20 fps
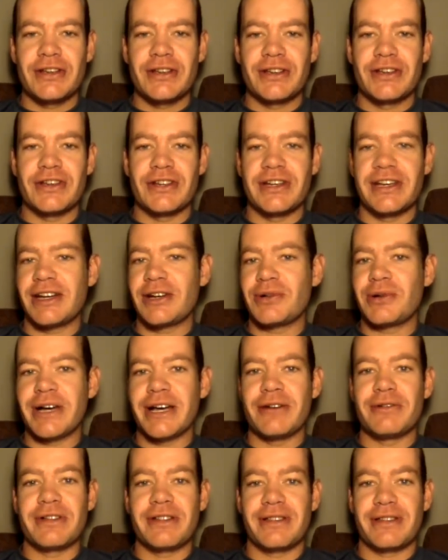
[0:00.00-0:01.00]
could get
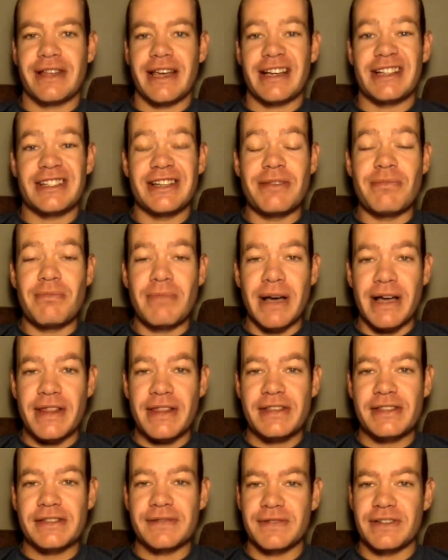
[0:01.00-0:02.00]
away with actually
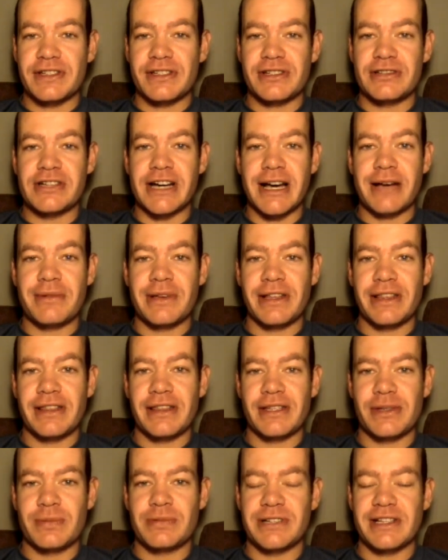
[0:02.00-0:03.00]
months of describing
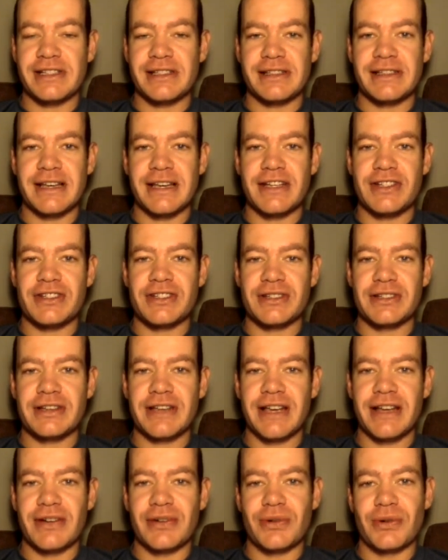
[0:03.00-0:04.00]
this presentation
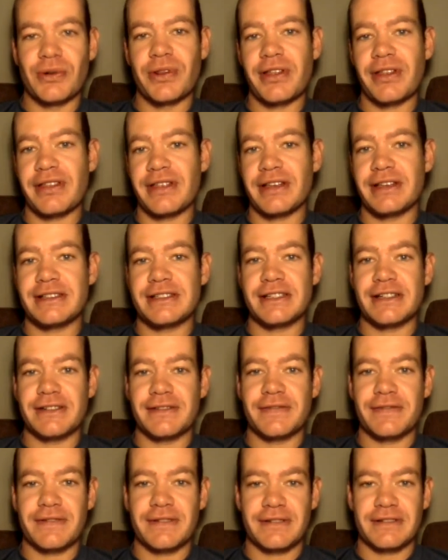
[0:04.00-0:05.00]
and all the things that
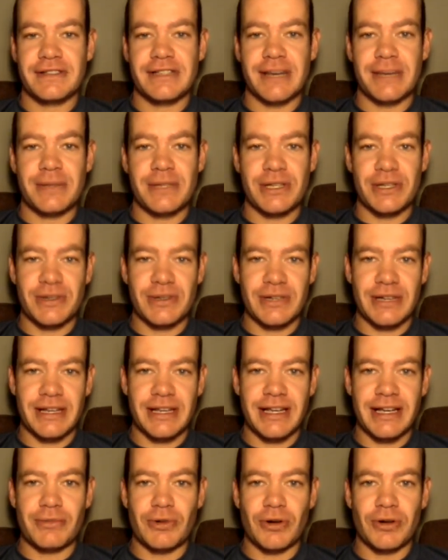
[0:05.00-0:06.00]
have subsequently
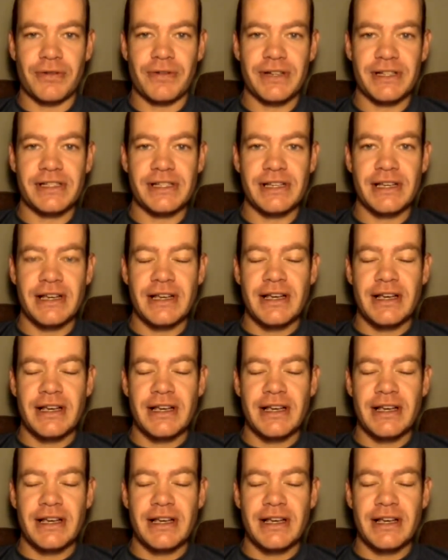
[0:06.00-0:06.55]
come off it.